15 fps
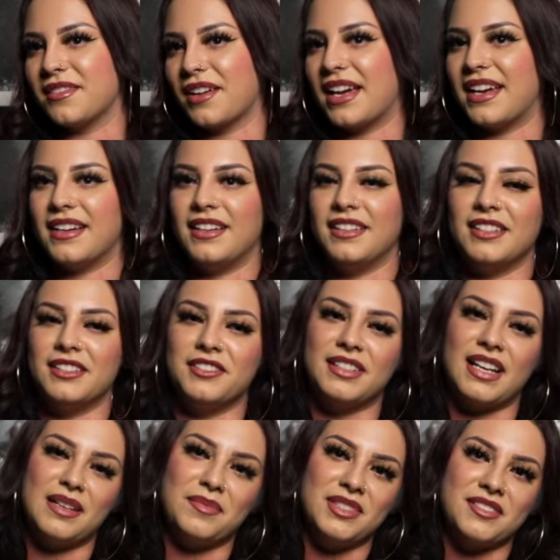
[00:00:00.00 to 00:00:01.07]
Okay, another
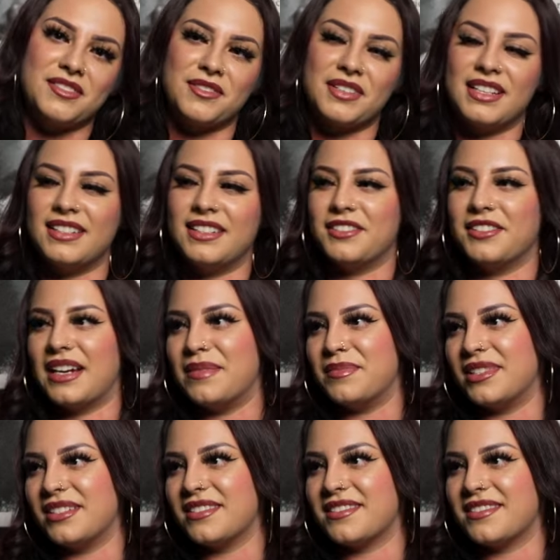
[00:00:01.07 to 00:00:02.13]
9 months. Okay, another 8
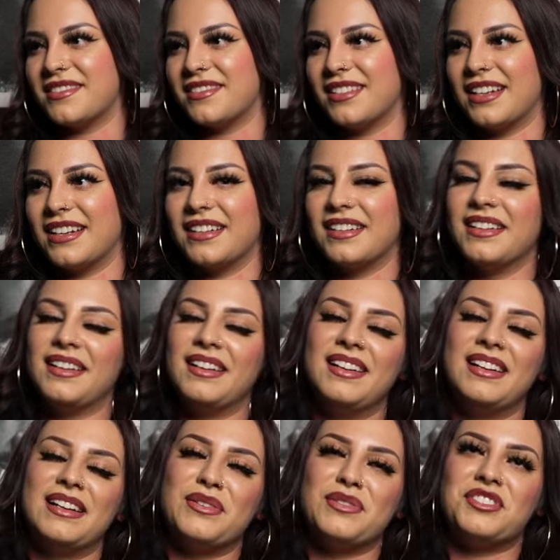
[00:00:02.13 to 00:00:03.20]
months. Like,
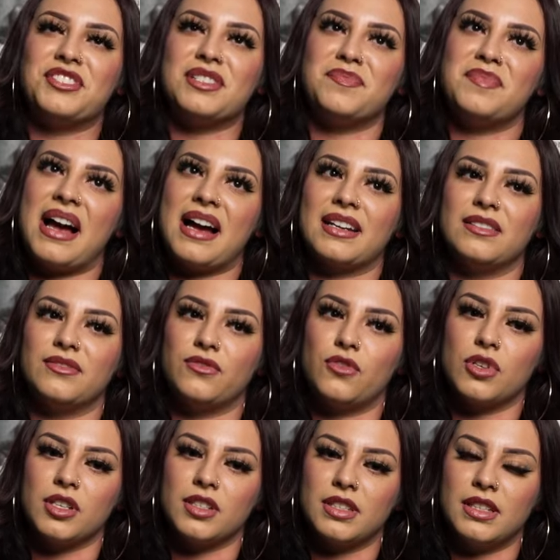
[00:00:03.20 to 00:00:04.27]
it was just back and
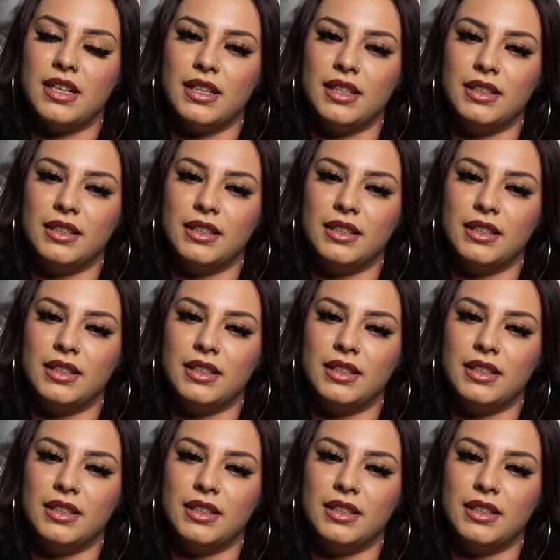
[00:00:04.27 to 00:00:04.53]
forth.